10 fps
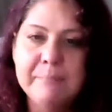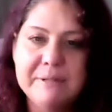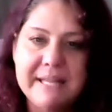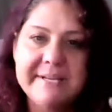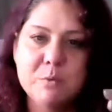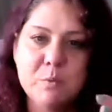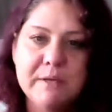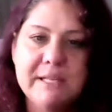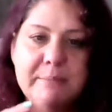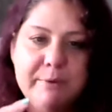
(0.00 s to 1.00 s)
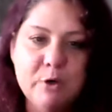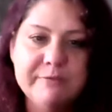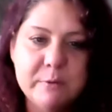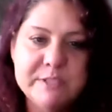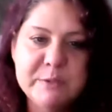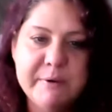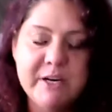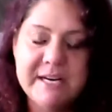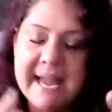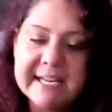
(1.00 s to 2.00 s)
blend really beautiful with
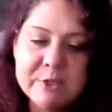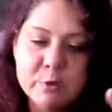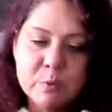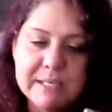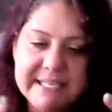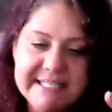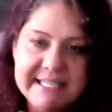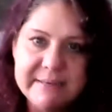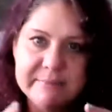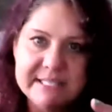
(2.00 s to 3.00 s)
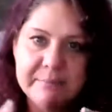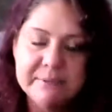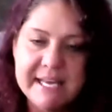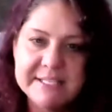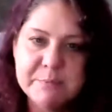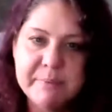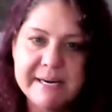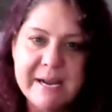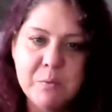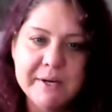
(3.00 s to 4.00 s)
spirit and I can do really deep blends, but
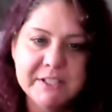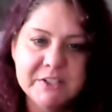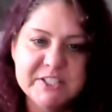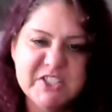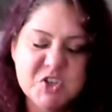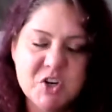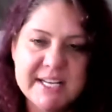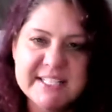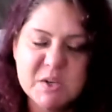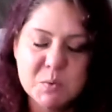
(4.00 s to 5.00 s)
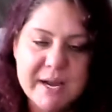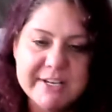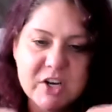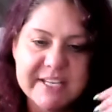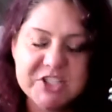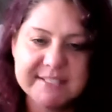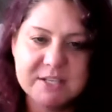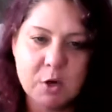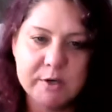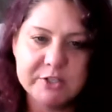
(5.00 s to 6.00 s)
I want to learn to trust, surrender, and
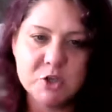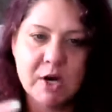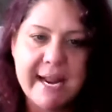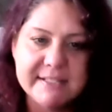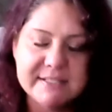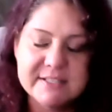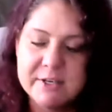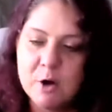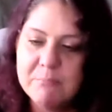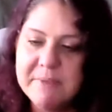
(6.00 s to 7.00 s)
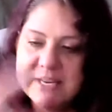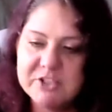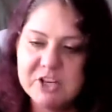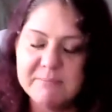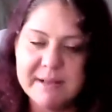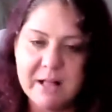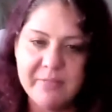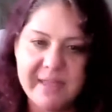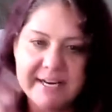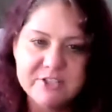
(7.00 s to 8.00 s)
just go to trance. You know, me jump out,
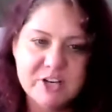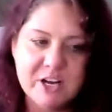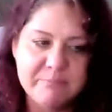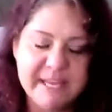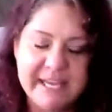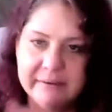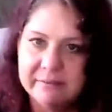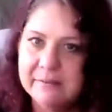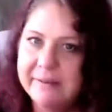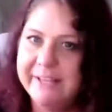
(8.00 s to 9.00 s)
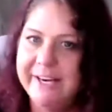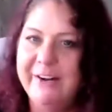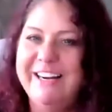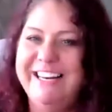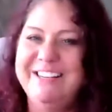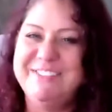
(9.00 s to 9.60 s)
they jump in. You know what I mean?